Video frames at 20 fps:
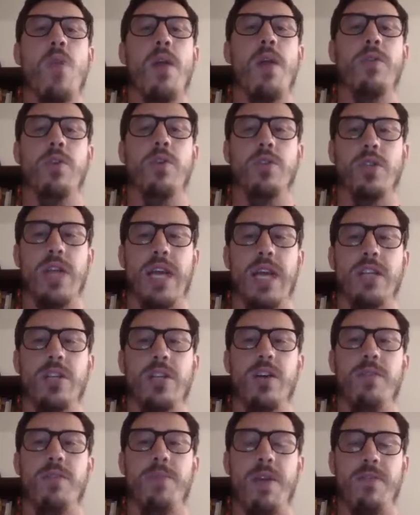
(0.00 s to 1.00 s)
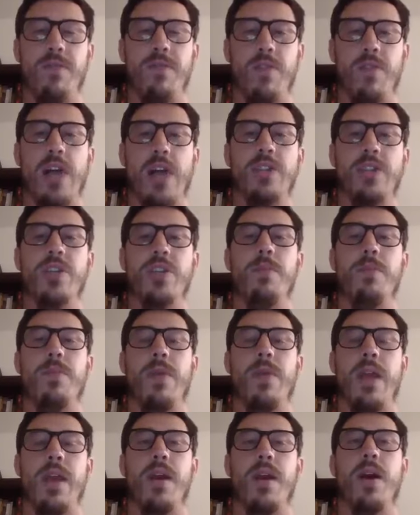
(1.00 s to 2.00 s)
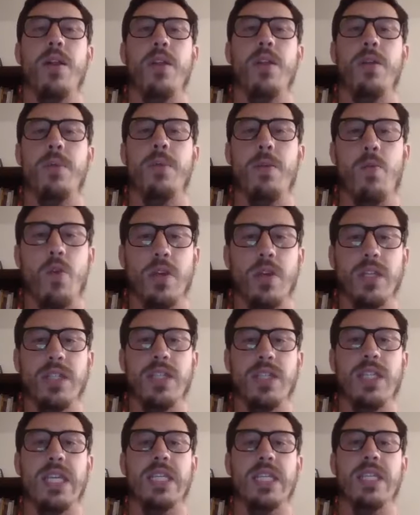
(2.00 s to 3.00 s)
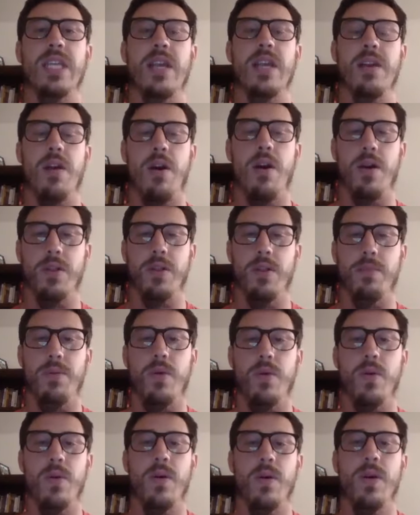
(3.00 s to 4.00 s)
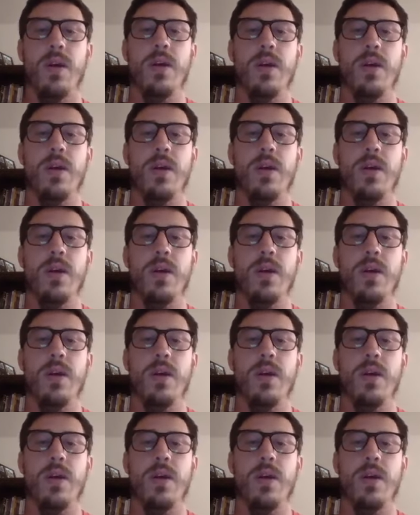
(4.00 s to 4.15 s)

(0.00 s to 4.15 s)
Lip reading: those legs will have been flushed and you'll be a little bit more consistent on the pull.